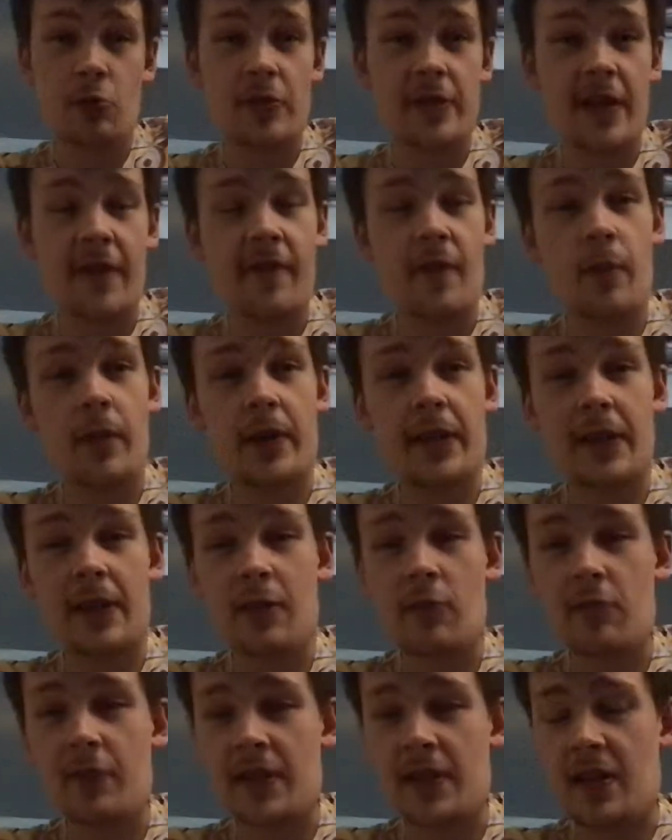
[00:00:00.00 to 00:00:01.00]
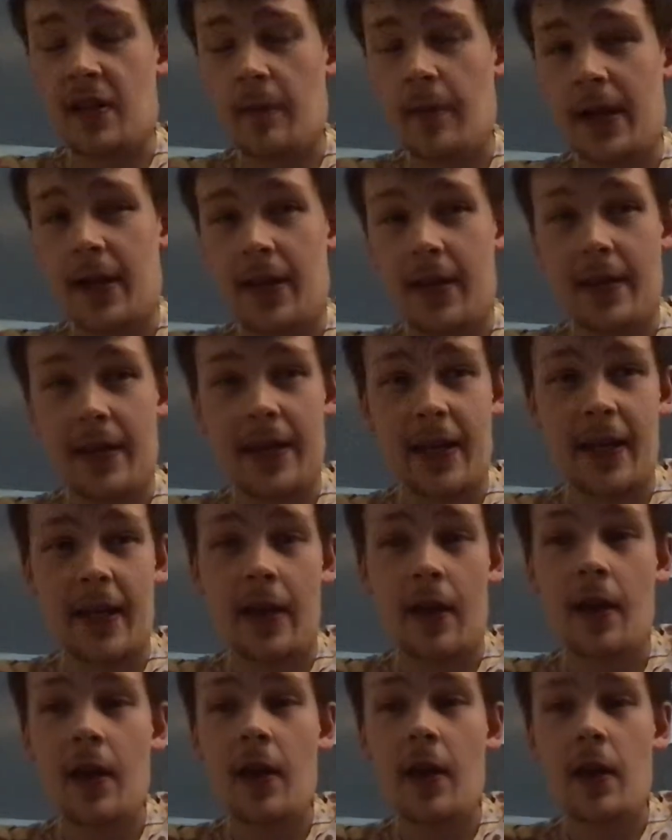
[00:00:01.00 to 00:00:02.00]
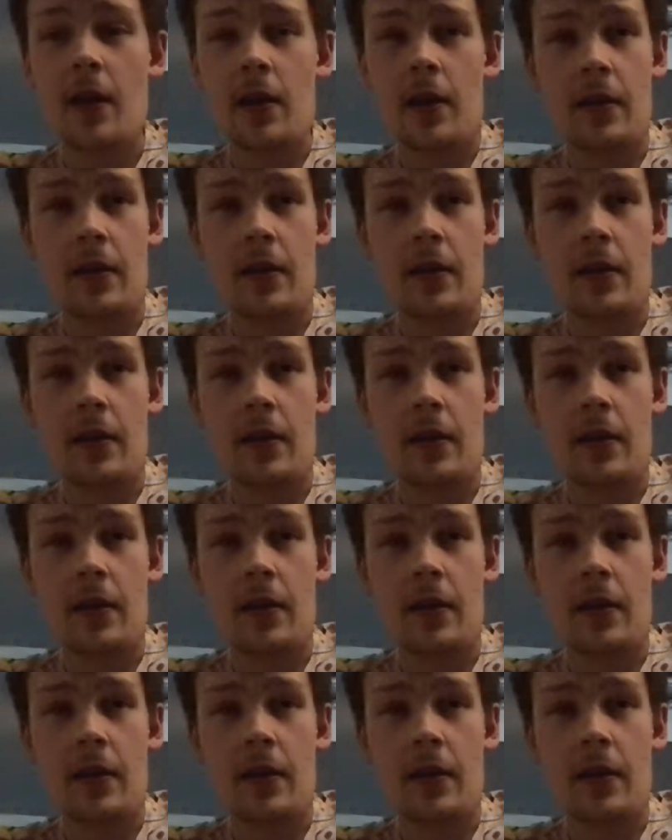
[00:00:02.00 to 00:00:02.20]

eludes everybody, goes into the back of the net,